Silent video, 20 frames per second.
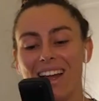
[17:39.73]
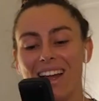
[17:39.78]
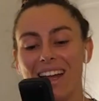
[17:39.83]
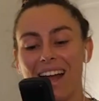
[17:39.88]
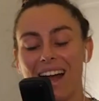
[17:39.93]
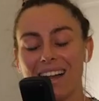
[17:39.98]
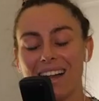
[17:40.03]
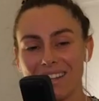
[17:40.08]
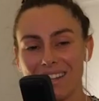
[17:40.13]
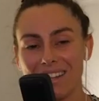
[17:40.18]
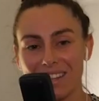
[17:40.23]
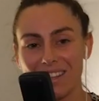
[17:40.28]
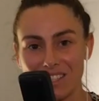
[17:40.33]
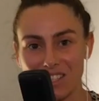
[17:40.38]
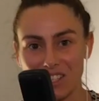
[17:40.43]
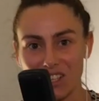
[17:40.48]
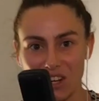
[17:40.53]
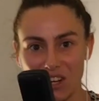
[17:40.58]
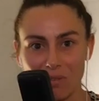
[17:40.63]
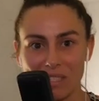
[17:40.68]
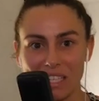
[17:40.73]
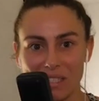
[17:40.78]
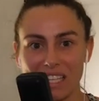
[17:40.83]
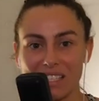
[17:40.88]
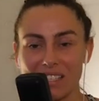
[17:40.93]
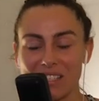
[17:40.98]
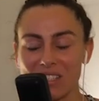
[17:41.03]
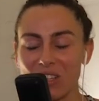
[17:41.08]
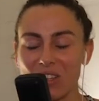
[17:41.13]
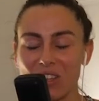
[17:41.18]
under the
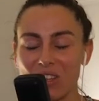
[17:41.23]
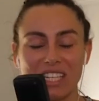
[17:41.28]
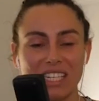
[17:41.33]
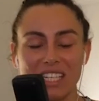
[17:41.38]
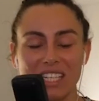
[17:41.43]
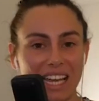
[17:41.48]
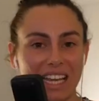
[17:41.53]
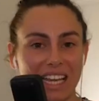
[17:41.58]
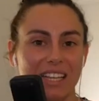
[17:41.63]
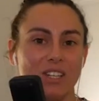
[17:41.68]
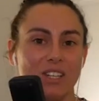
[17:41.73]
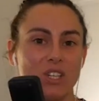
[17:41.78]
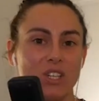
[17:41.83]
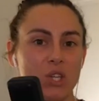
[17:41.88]
circumstances on the day